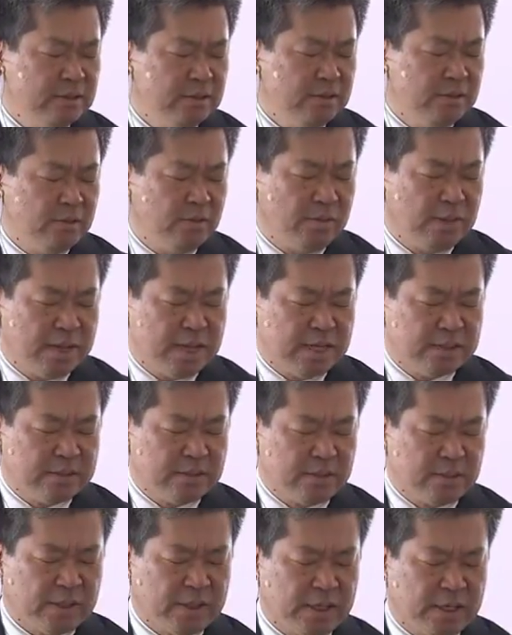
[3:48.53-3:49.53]
We ask,
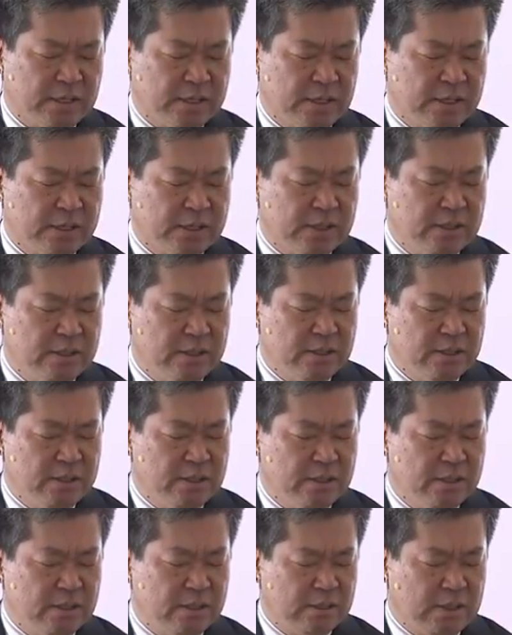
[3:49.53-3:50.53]
Lord God, that
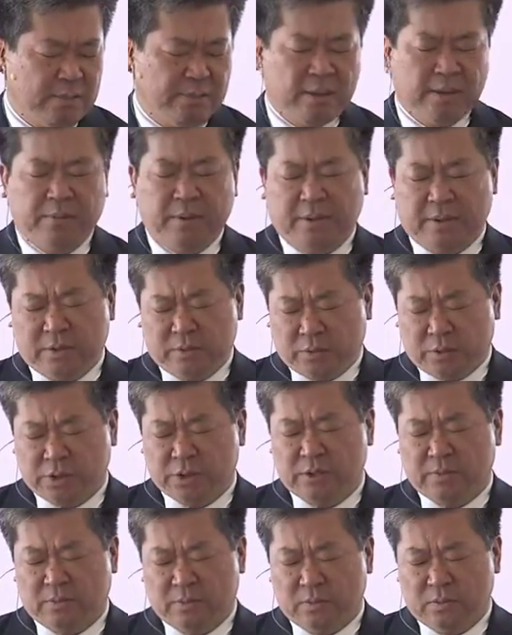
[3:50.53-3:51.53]
they may be in
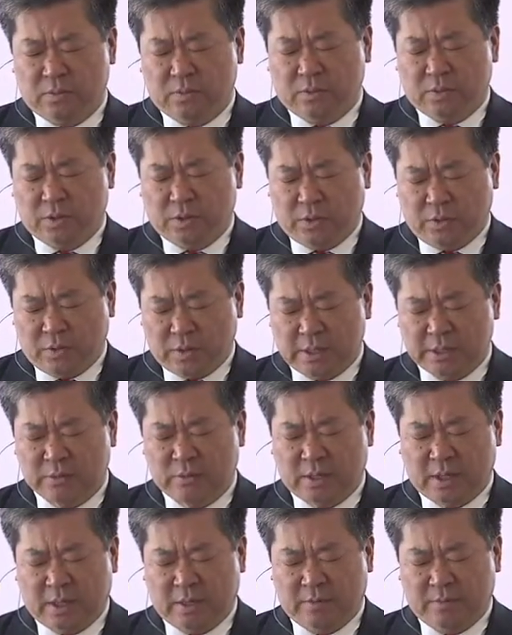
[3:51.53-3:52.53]
worship with you as
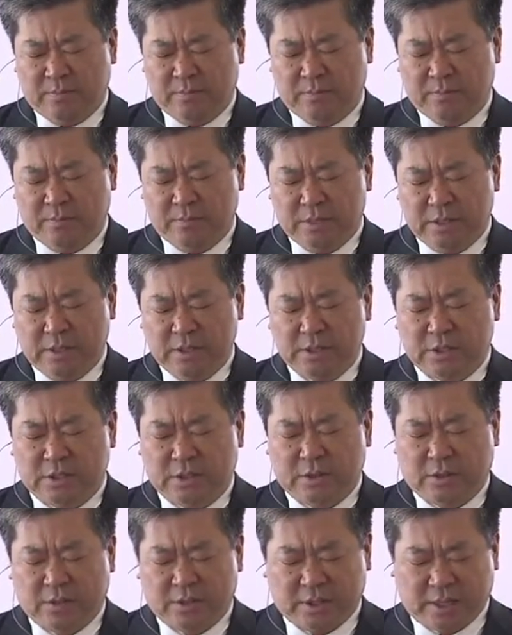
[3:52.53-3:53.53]
well. So,
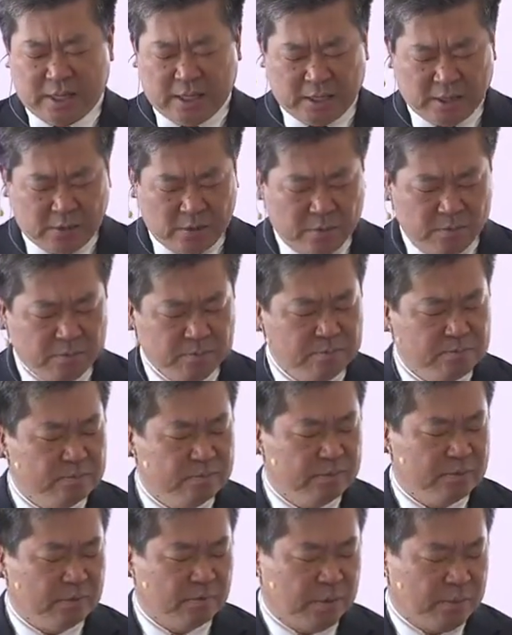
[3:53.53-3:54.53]
Lord, thank you.
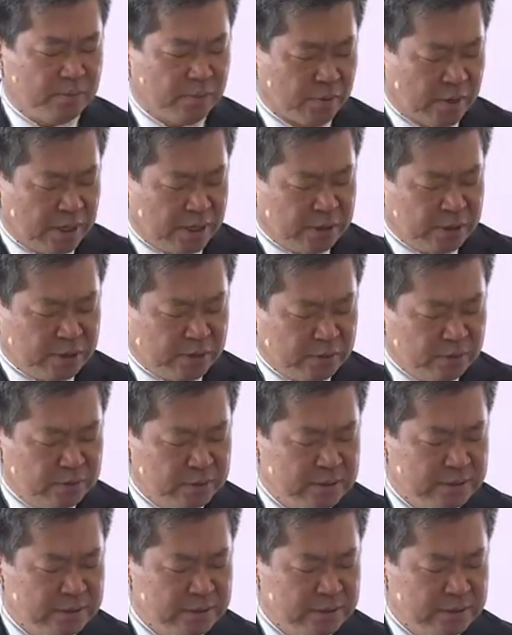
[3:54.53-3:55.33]
We praise you.